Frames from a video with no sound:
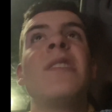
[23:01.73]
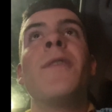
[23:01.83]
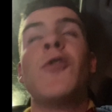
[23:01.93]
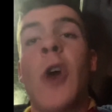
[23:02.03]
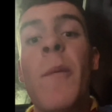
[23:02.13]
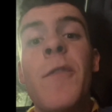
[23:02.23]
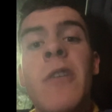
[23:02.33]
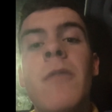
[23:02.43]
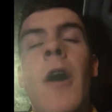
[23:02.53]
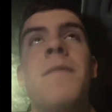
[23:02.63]
to feel
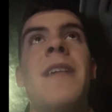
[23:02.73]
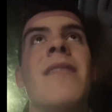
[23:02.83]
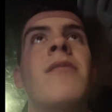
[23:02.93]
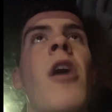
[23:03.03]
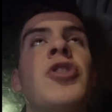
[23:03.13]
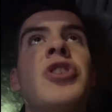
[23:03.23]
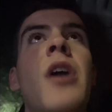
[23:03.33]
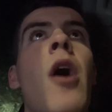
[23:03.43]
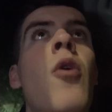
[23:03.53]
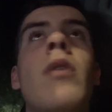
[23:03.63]
confident after that Sargent
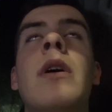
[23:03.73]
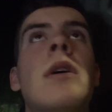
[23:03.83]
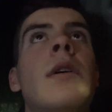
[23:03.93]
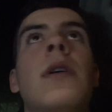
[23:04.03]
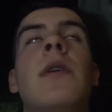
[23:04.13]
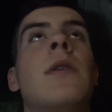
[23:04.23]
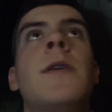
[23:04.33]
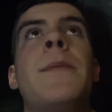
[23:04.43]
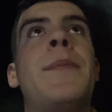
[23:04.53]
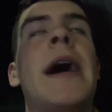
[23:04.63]
goal,
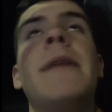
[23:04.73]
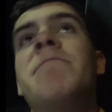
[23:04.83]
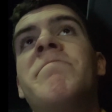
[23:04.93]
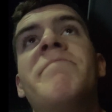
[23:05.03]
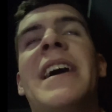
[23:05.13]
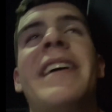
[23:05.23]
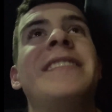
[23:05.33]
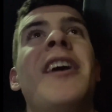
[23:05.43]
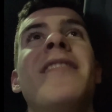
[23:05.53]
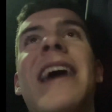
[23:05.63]
but it
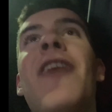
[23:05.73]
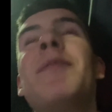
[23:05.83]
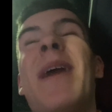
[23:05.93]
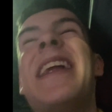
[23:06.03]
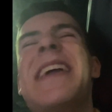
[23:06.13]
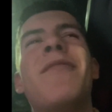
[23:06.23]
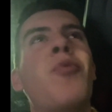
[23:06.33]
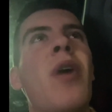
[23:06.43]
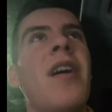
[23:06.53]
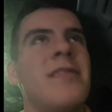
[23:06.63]
turns out it made it even
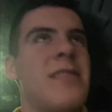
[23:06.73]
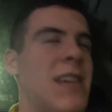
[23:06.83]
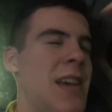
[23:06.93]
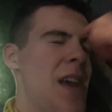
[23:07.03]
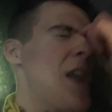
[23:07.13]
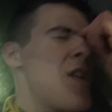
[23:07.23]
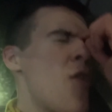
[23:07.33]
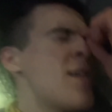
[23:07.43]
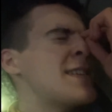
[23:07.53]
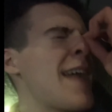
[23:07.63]
worse.
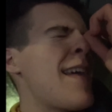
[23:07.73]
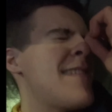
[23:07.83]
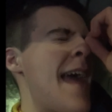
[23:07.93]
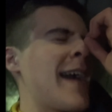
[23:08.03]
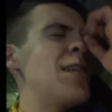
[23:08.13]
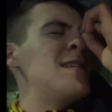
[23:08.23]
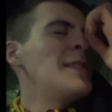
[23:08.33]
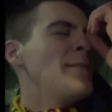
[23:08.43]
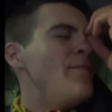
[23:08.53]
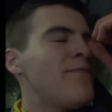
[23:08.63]
Norwich get their
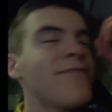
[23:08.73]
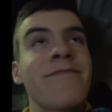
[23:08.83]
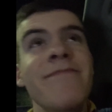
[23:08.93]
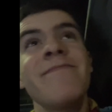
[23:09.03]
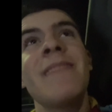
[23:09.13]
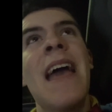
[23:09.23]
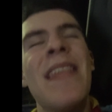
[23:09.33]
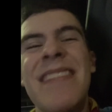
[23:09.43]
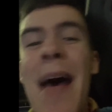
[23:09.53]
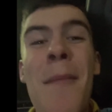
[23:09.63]
second, and
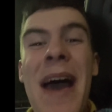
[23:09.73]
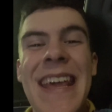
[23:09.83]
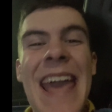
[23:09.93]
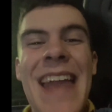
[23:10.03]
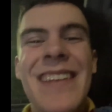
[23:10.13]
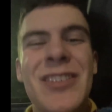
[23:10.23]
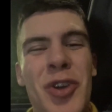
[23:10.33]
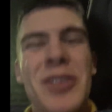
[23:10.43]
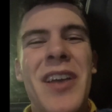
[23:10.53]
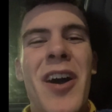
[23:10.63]
it's that man again,
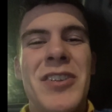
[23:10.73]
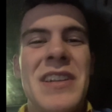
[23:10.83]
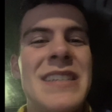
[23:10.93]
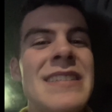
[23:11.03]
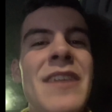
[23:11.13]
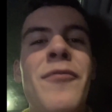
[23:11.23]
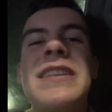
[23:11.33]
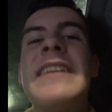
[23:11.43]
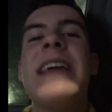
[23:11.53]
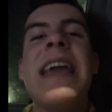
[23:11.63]
Josh Sargent. It's as if we
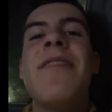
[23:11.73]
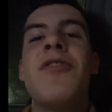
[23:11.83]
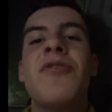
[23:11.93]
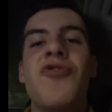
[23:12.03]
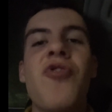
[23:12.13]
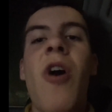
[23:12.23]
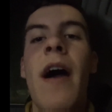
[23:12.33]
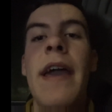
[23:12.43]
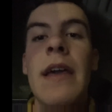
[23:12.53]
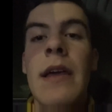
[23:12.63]
didn't even
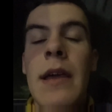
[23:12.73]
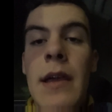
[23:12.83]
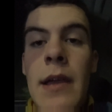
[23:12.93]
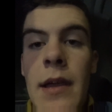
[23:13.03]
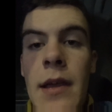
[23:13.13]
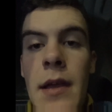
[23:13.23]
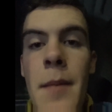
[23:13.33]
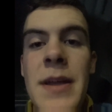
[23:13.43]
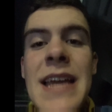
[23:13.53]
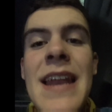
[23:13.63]
try. I
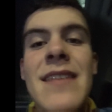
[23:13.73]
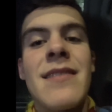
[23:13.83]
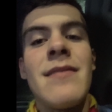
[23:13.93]
mean, Dennis.